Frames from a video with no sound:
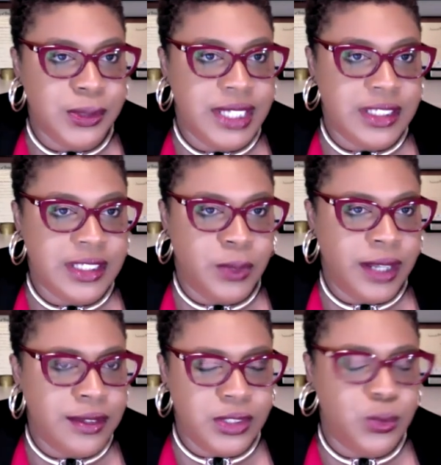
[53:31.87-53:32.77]
that's
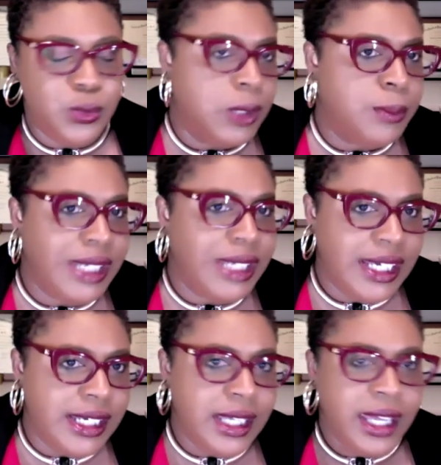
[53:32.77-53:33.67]
around student
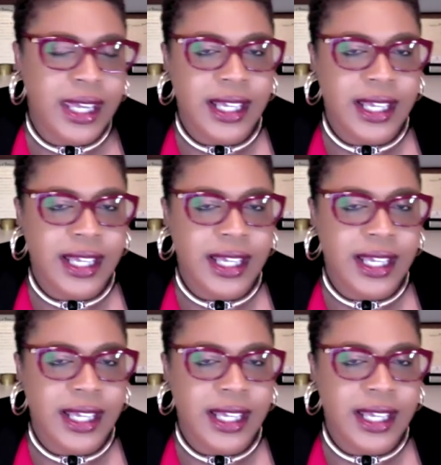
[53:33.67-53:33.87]
well-being.